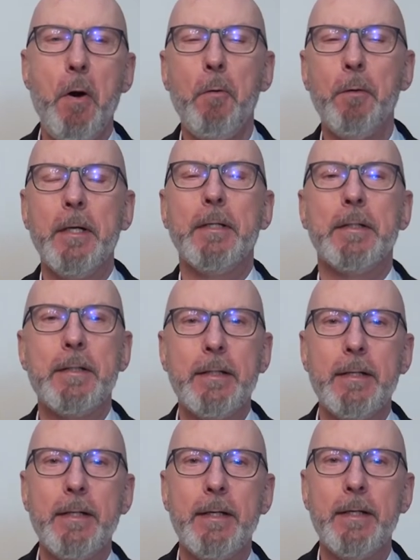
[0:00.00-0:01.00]
Poland.
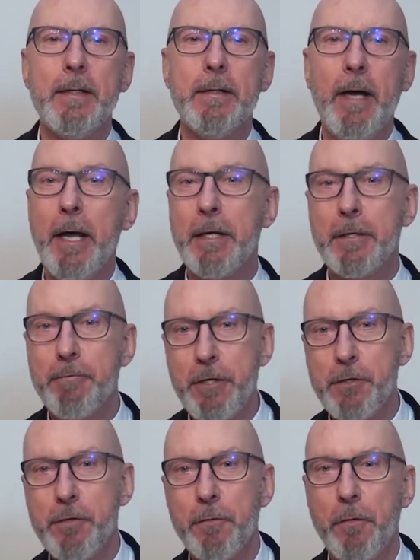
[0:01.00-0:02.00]
I
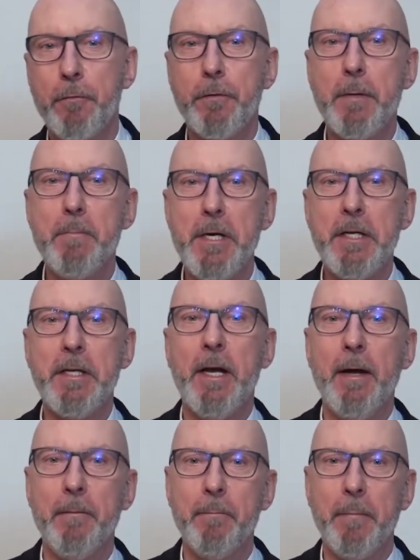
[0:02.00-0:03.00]
greet you through the
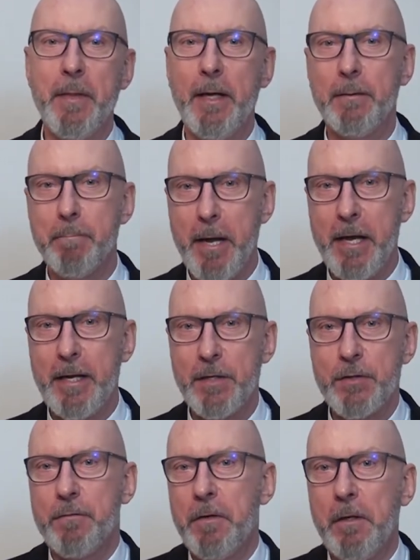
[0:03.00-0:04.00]
media that make
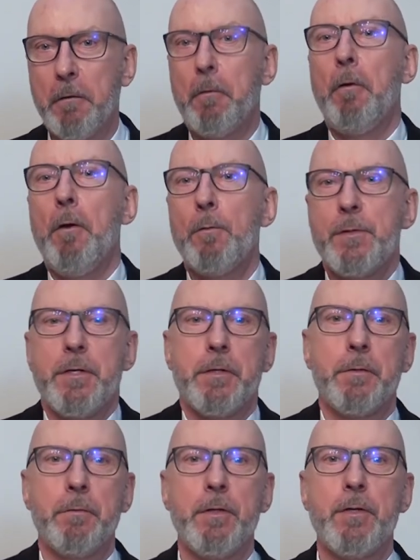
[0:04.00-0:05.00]
us feel closer
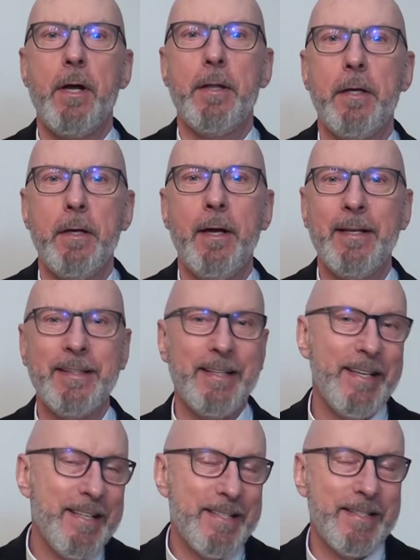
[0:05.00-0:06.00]
to each other, at
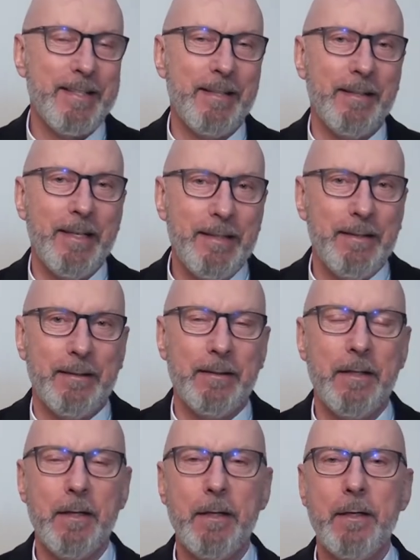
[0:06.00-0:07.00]
least a
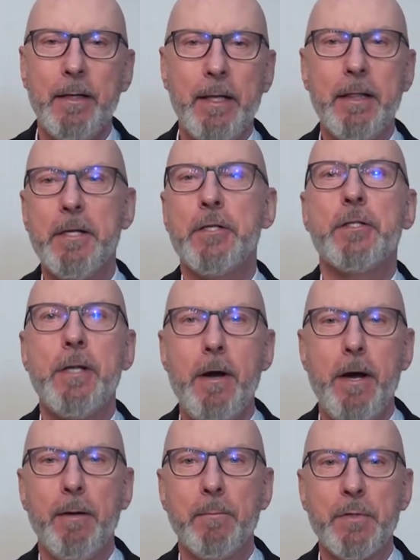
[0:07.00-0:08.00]
little in these
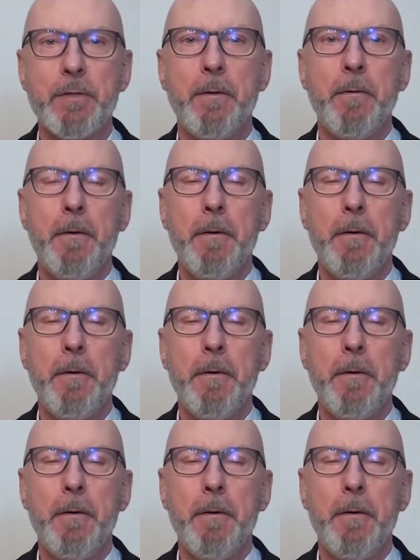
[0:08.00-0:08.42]
times.